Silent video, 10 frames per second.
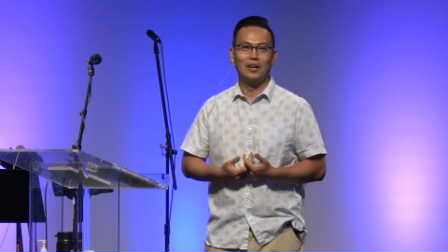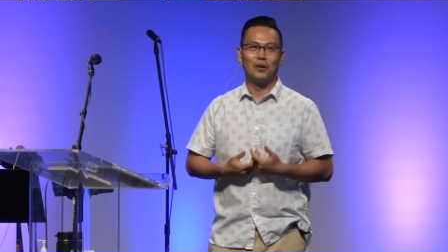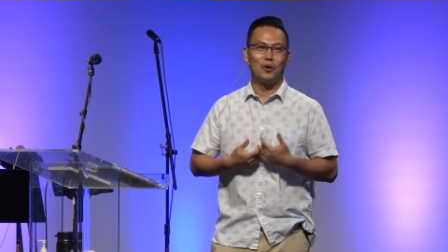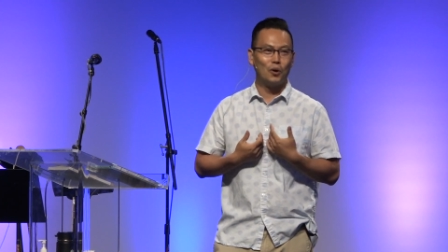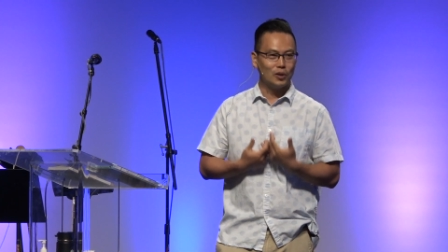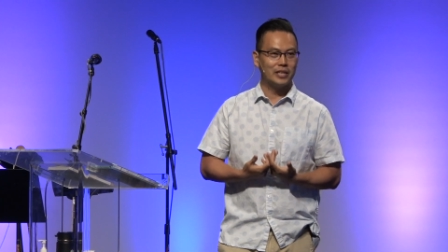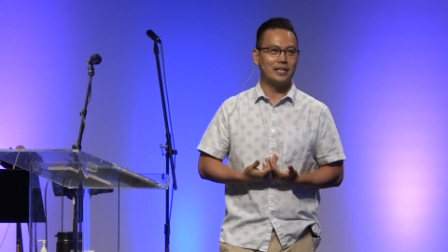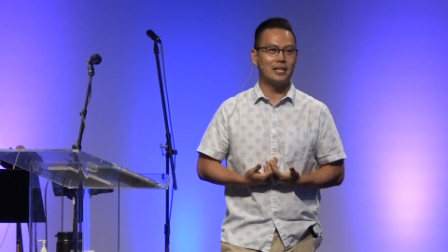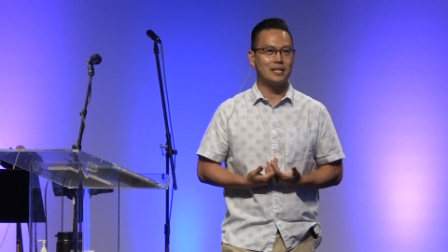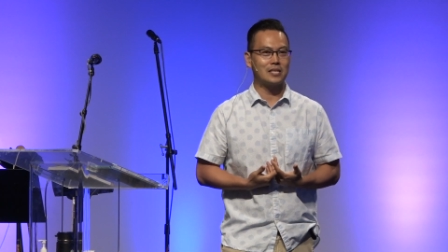
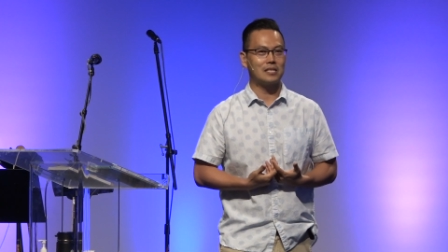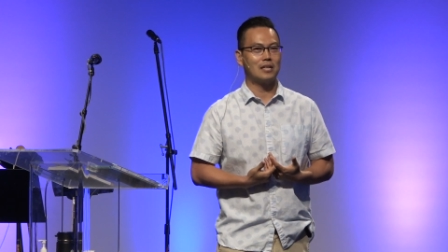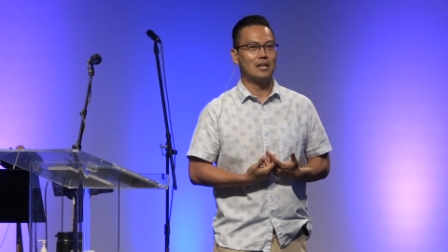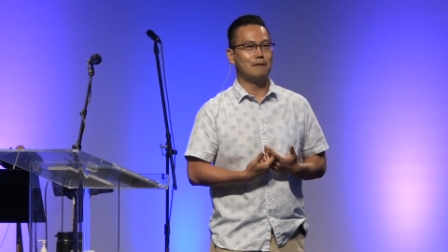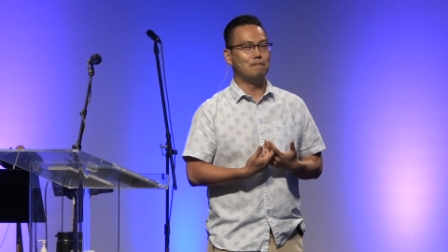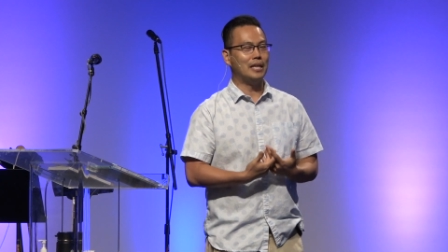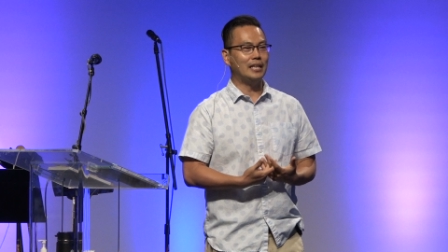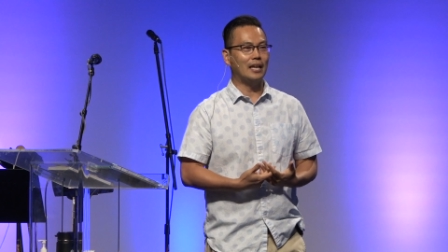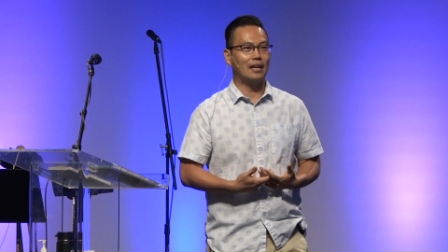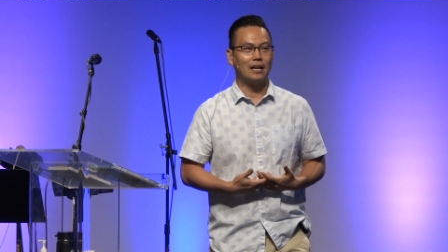holiness,
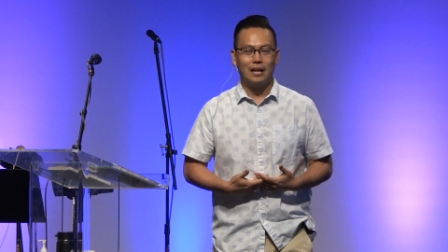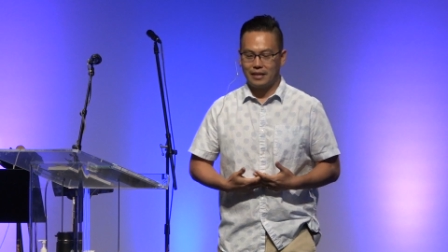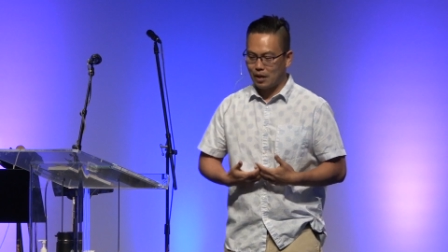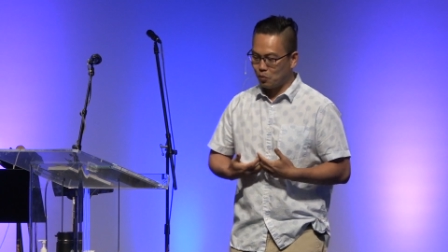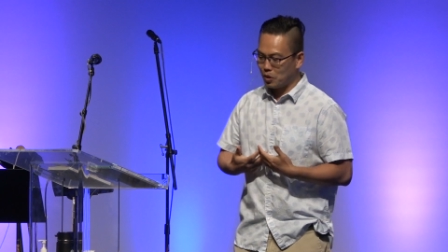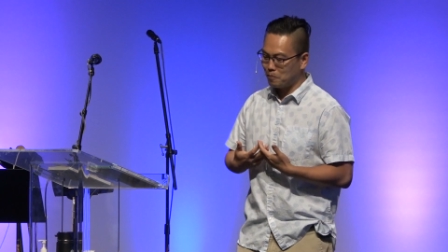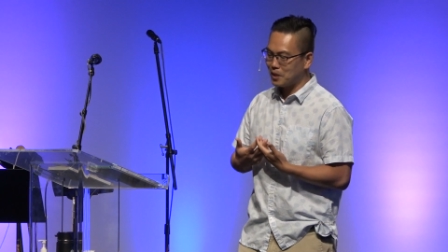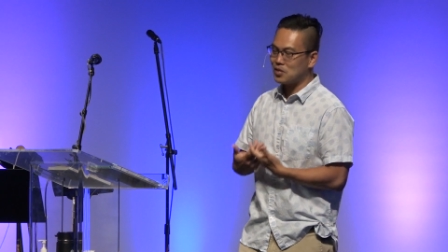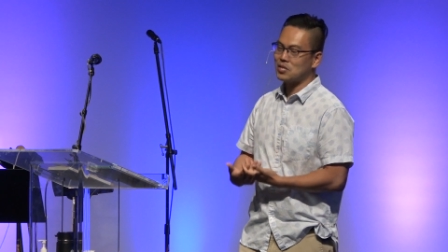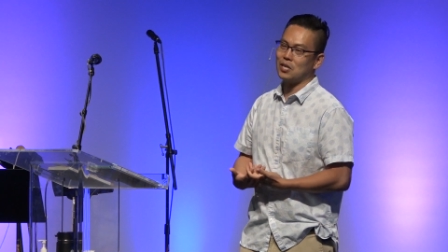meaning that we will be
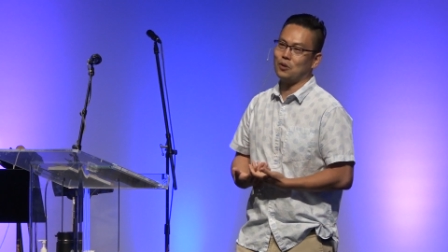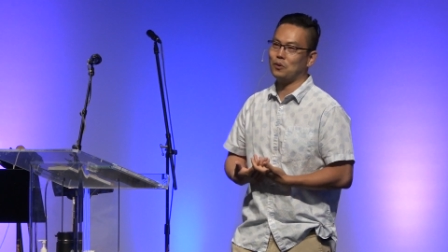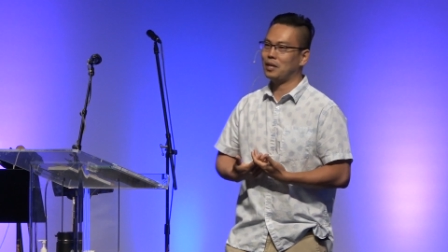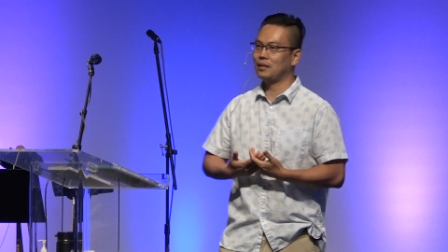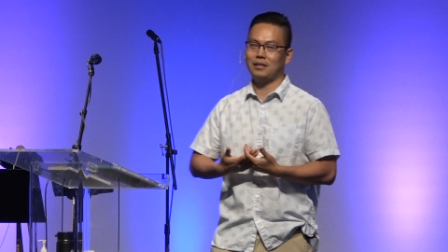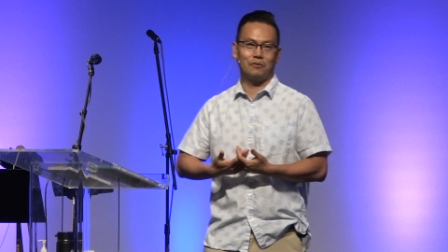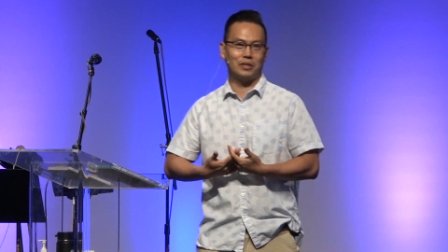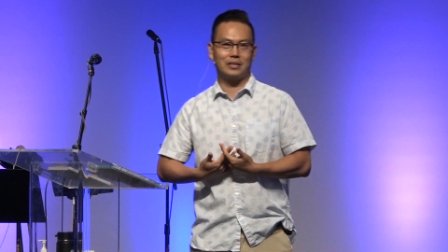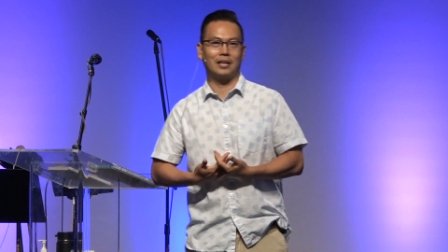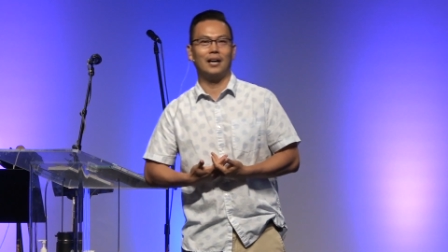so in love
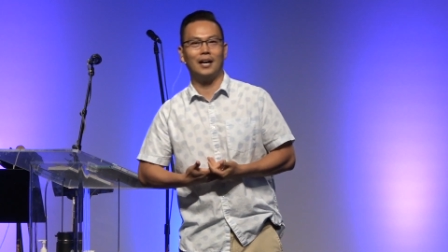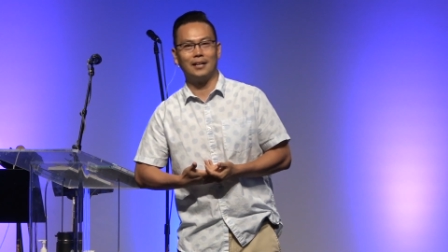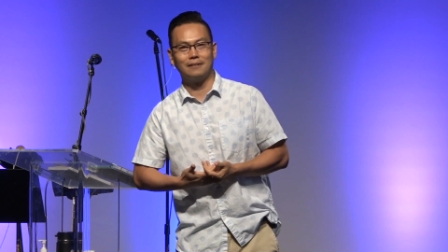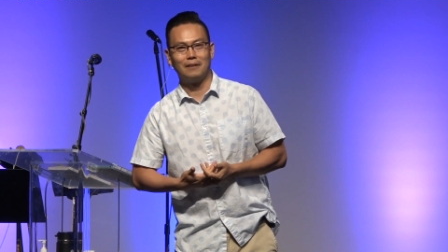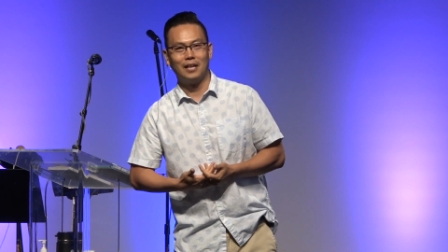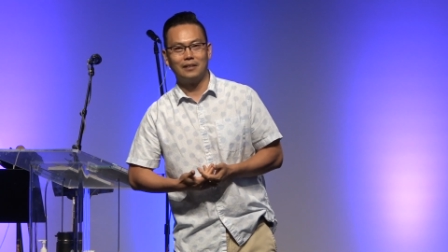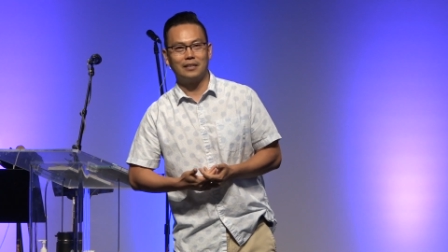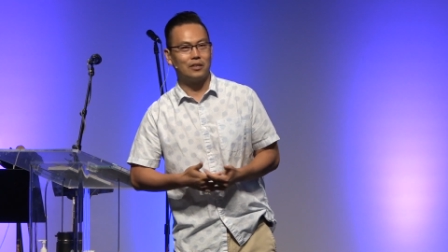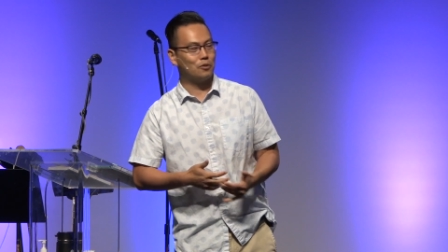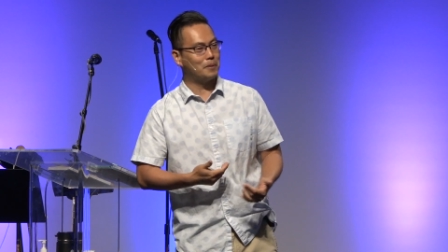with God that
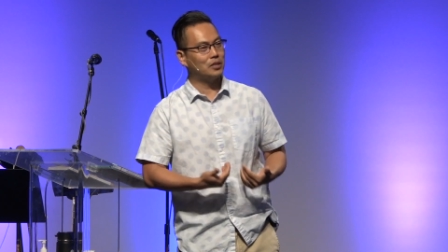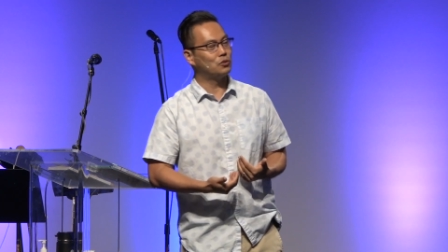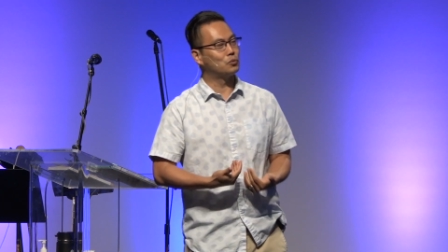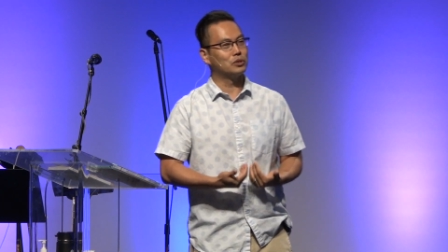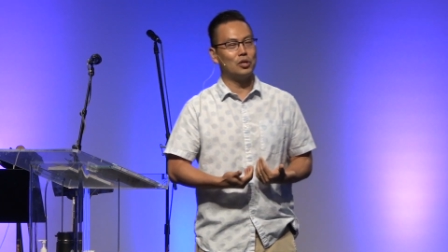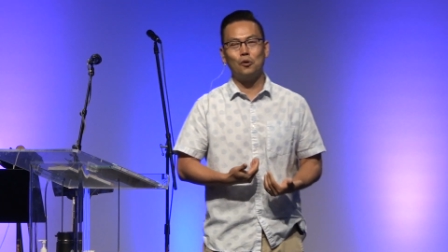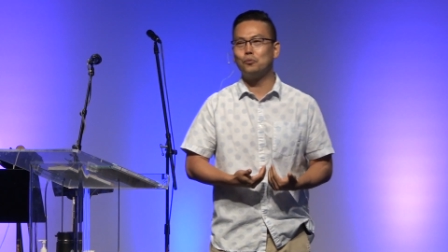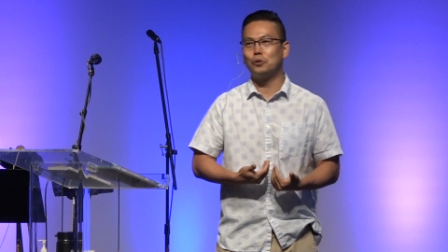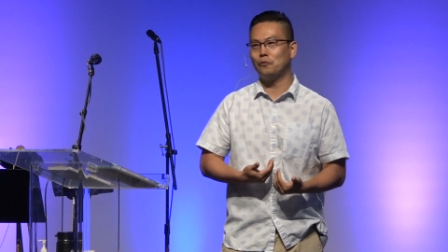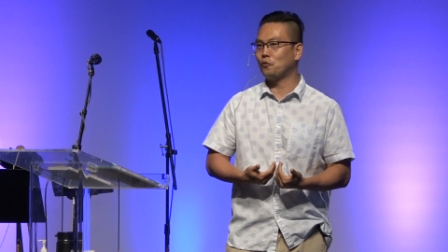there will be no
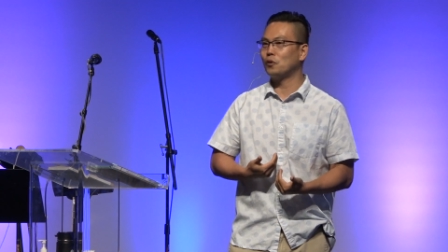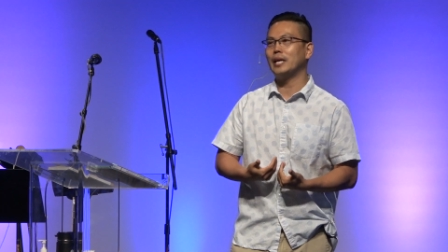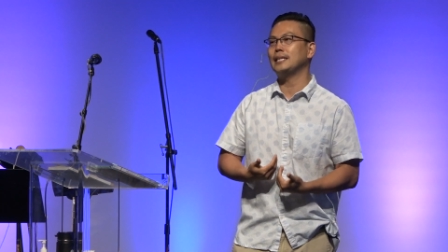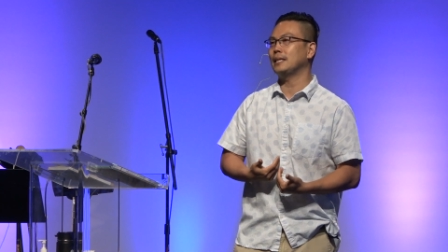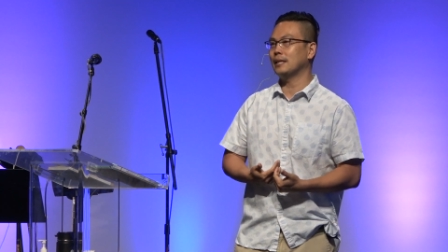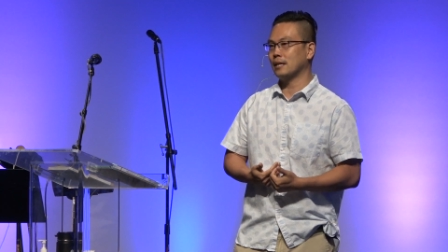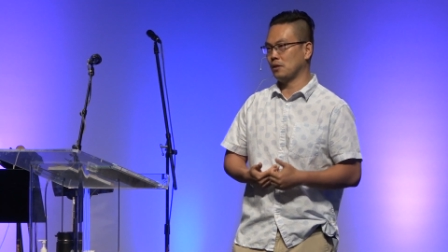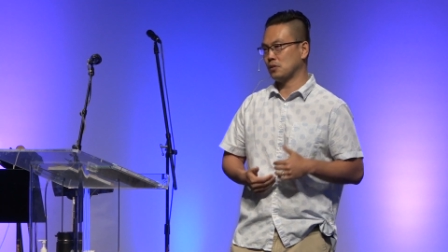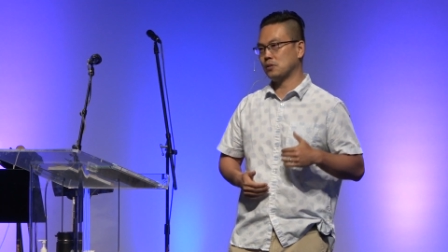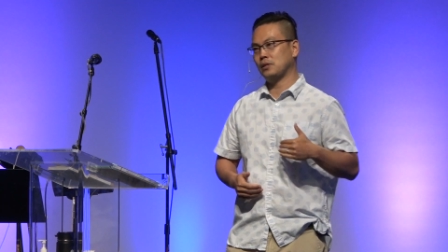room for anything
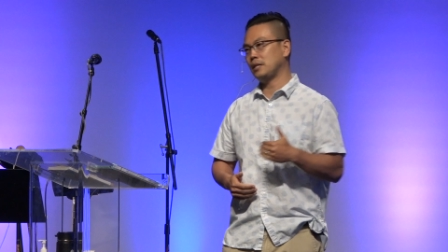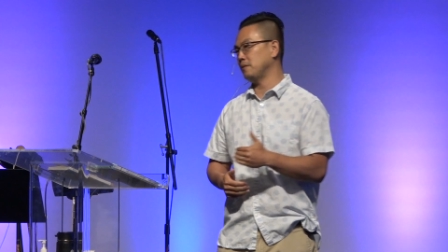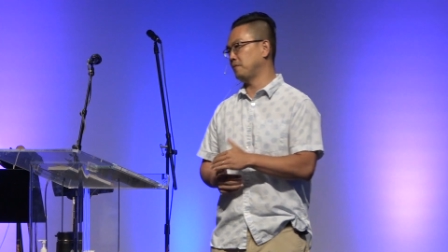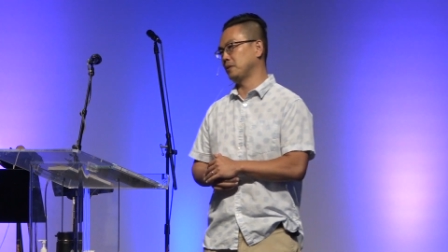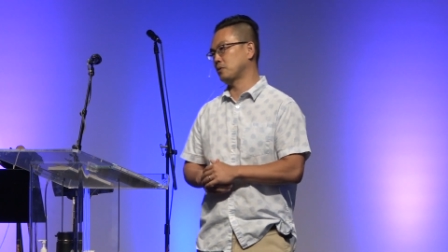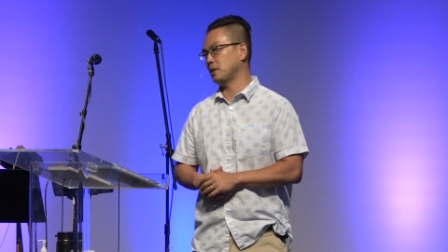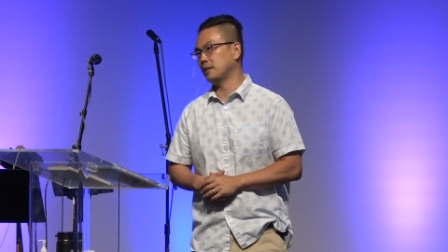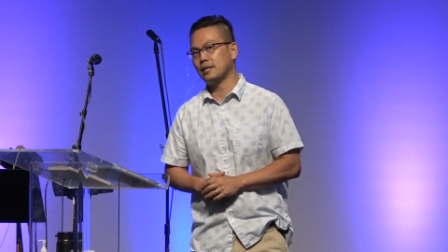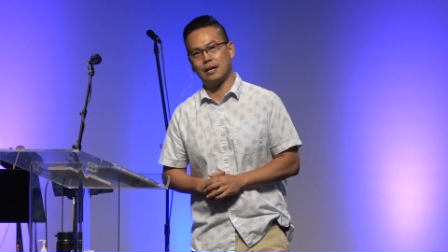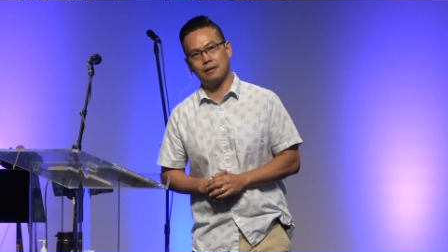else to
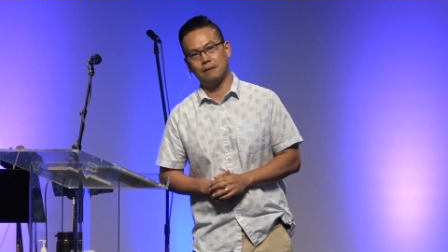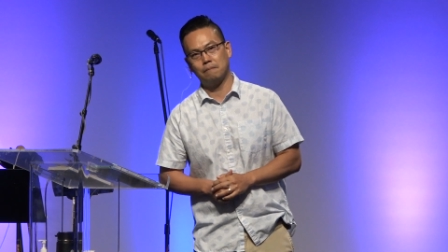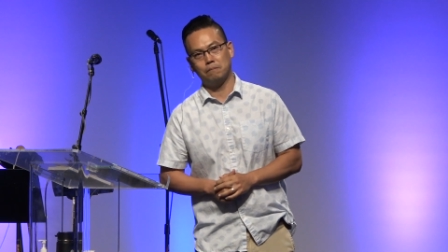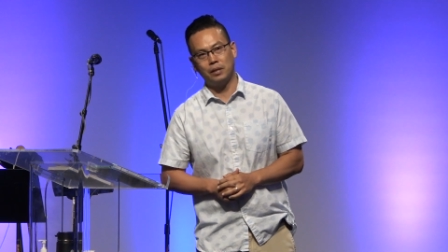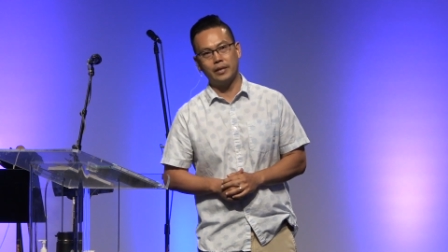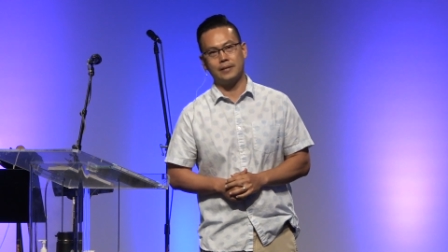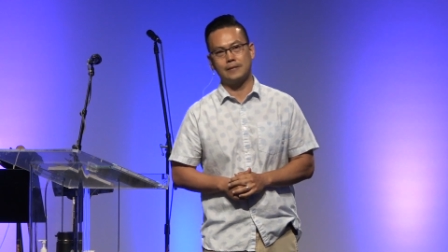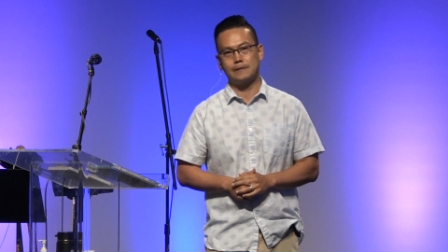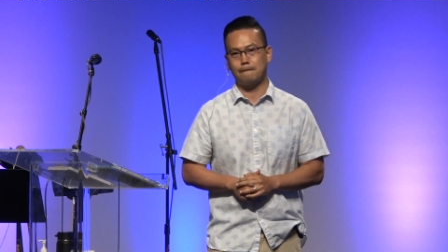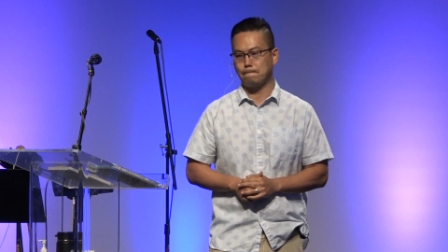infiltrate that
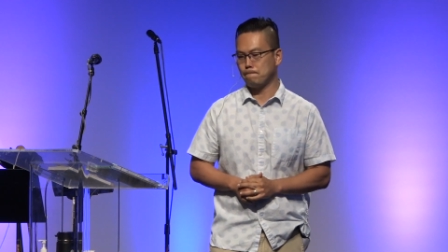place.